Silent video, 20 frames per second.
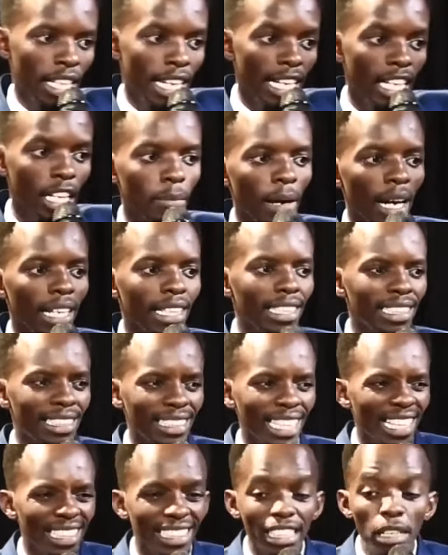
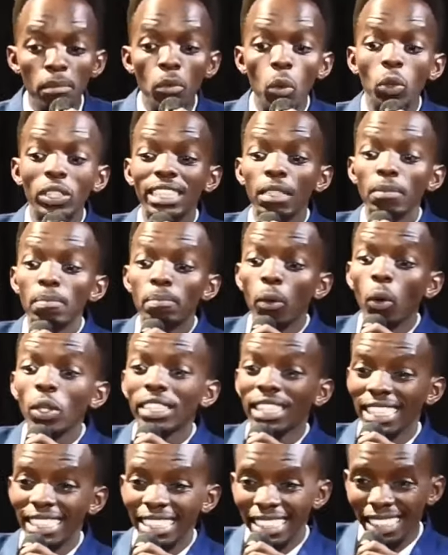Inamaanisha the most
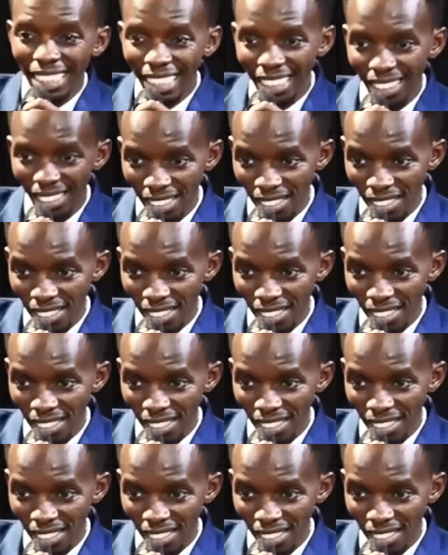important.